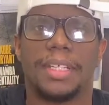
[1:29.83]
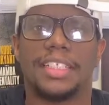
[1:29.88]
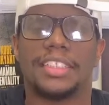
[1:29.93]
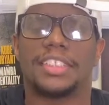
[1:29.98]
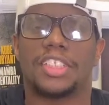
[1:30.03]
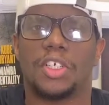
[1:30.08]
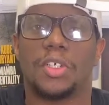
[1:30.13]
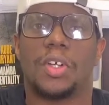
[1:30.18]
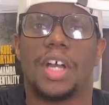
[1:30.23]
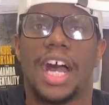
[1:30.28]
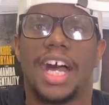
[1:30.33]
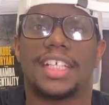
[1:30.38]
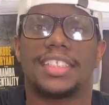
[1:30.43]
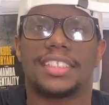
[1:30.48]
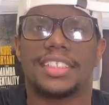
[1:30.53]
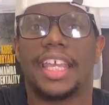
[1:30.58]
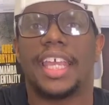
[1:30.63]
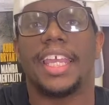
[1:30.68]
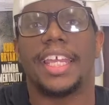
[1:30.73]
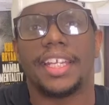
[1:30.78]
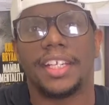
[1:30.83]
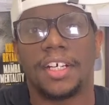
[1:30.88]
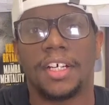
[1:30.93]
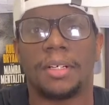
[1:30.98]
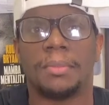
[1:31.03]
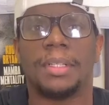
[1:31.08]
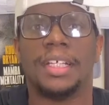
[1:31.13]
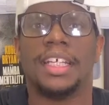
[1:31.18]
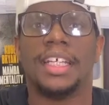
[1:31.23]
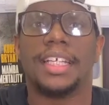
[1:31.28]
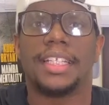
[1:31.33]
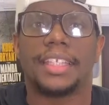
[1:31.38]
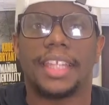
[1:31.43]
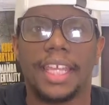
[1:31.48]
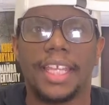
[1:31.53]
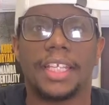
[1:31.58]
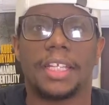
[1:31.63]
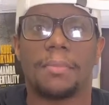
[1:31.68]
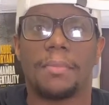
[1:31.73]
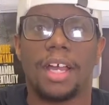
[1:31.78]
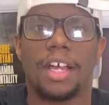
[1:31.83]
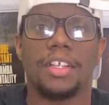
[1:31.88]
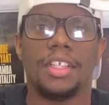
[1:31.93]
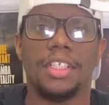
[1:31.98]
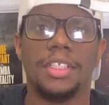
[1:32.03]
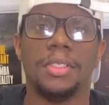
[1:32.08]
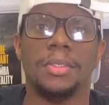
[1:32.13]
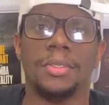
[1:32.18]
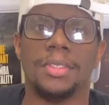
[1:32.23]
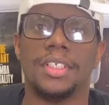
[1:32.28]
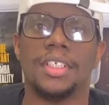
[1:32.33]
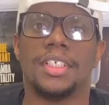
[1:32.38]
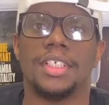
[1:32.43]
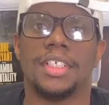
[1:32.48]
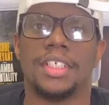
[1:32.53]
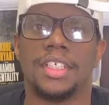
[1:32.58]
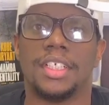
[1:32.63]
And so I stayed up thinking about you,